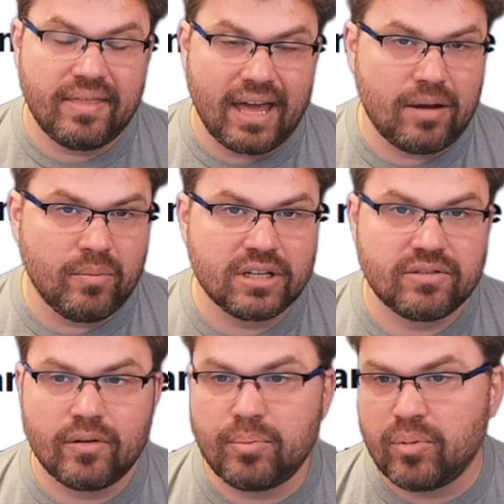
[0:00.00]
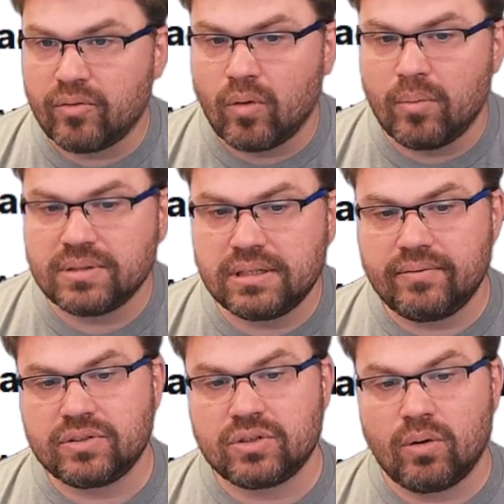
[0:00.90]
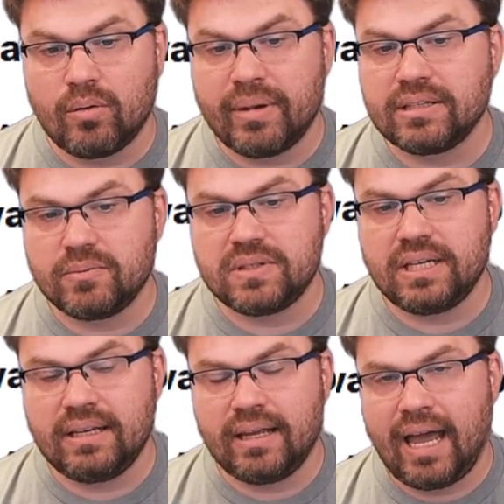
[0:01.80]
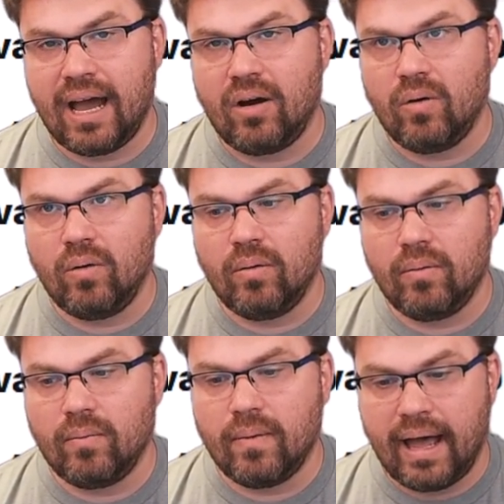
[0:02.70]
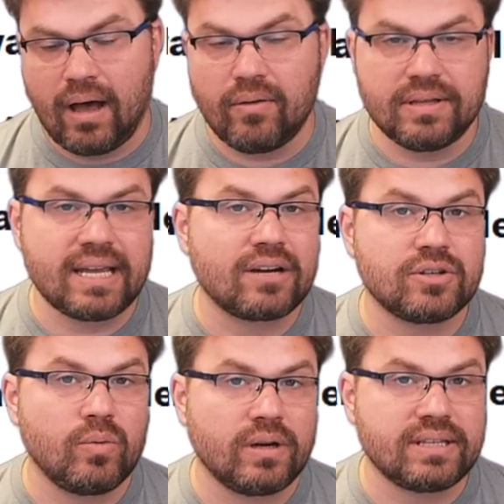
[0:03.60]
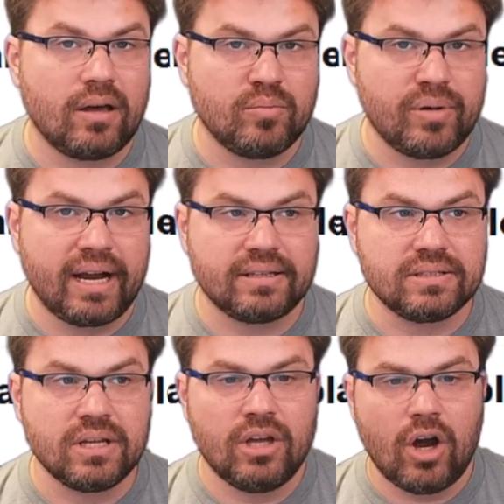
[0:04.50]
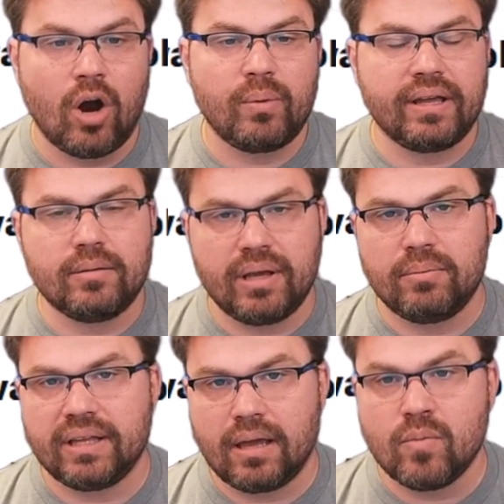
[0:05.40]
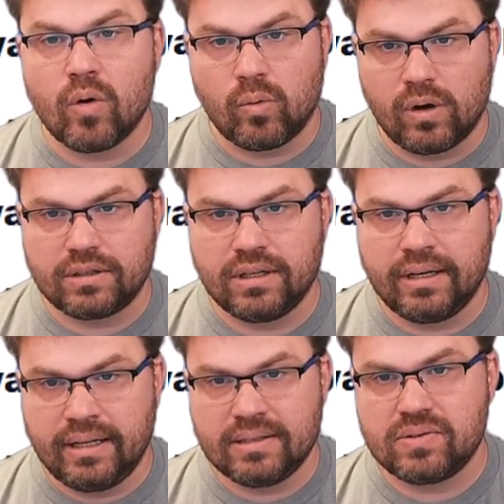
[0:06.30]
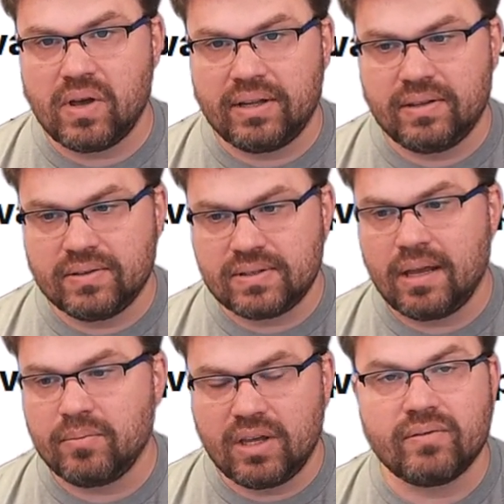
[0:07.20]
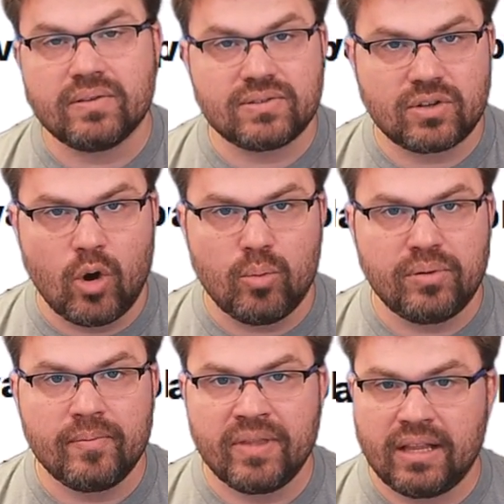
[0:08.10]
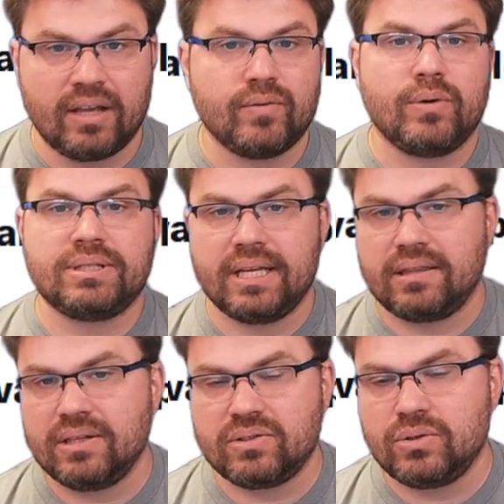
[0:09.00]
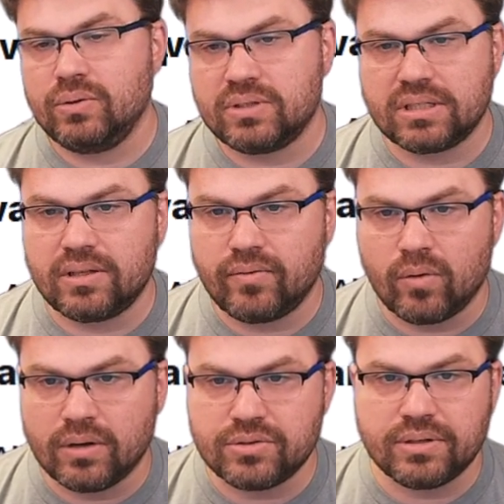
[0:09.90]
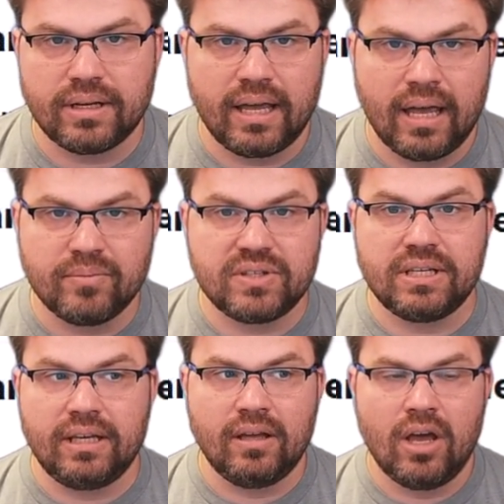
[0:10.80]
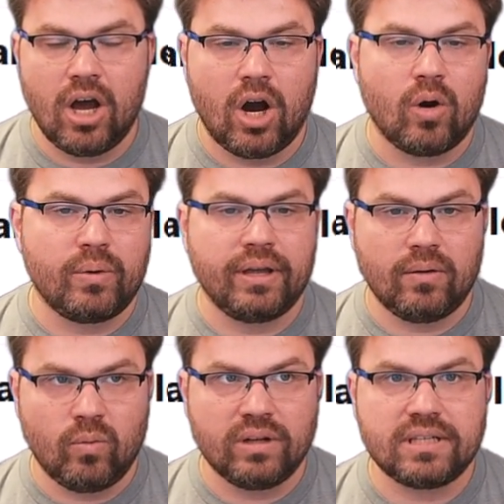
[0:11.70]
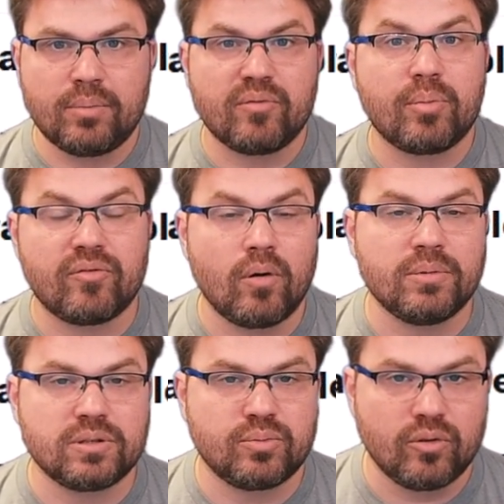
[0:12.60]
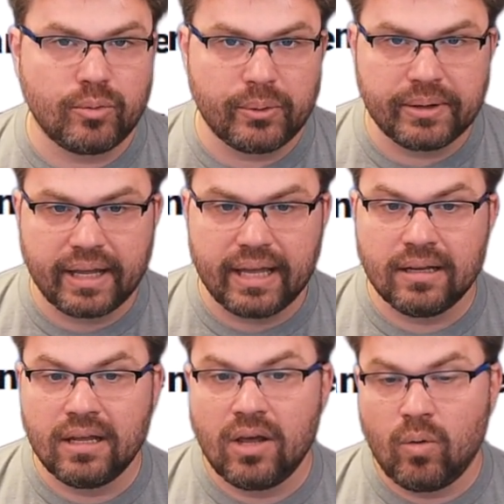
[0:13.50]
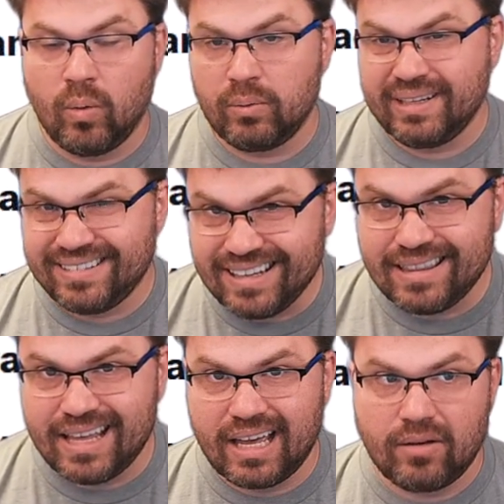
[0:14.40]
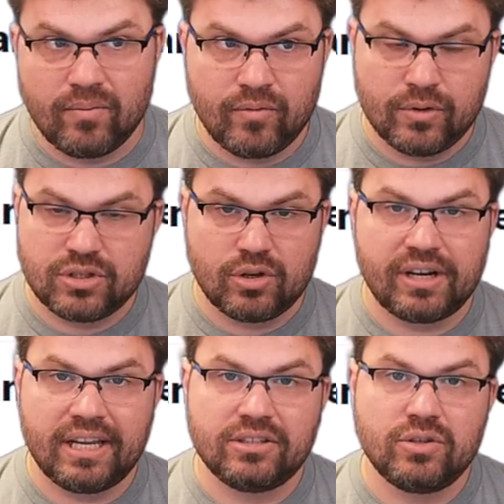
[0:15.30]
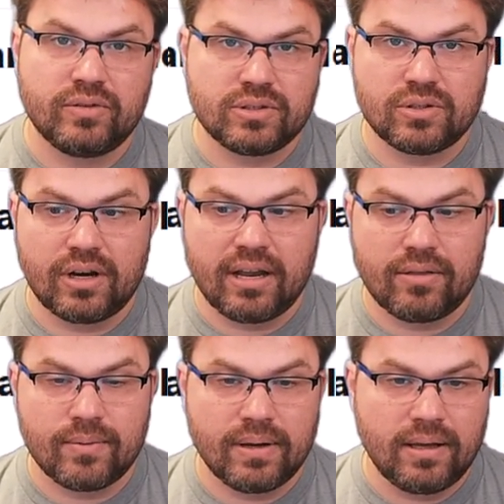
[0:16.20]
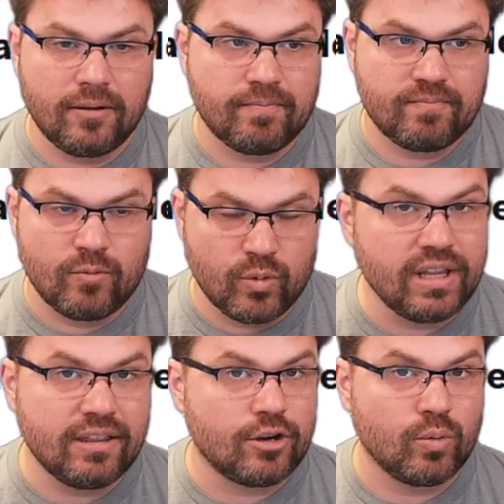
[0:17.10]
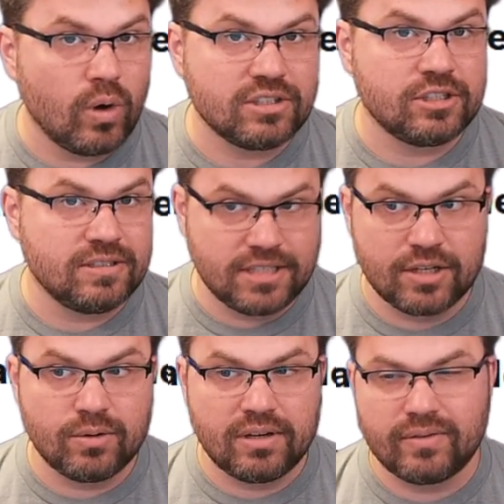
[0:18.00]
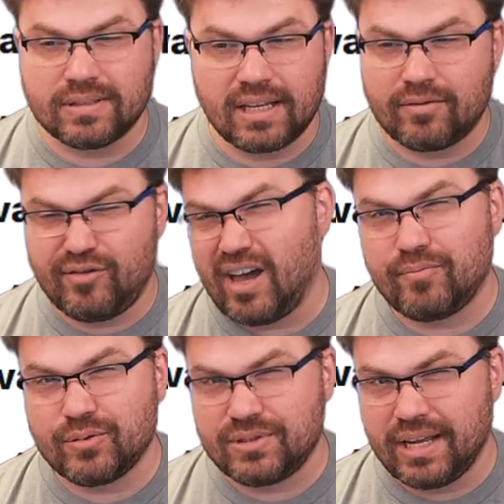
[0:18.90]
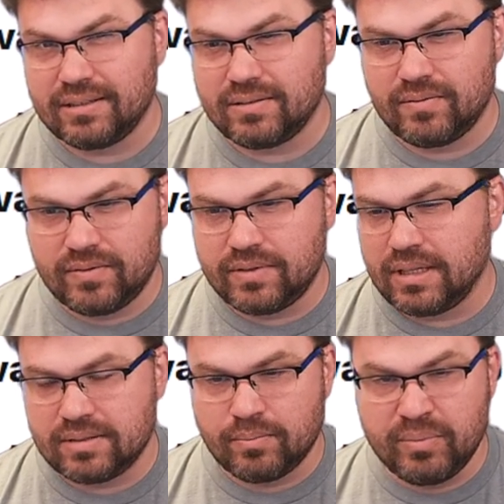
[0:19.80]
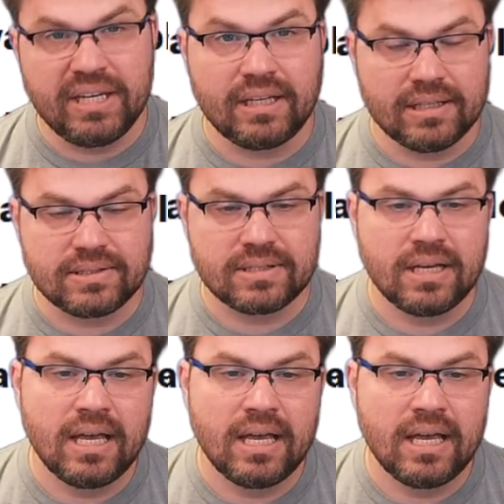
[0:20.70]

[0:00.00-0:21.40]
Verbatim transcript: that much of a performance lift. So it remains to be seen how how this actually works out in practice. Are we going to be able to get more work done inside the same given scope? Like if we set this to sixty-four hundred M T, are we what type of performance improvement are we going to get? When we did that versus R D N A two versus R D N A three, really there was zero difference, like five percent. It's meaningless.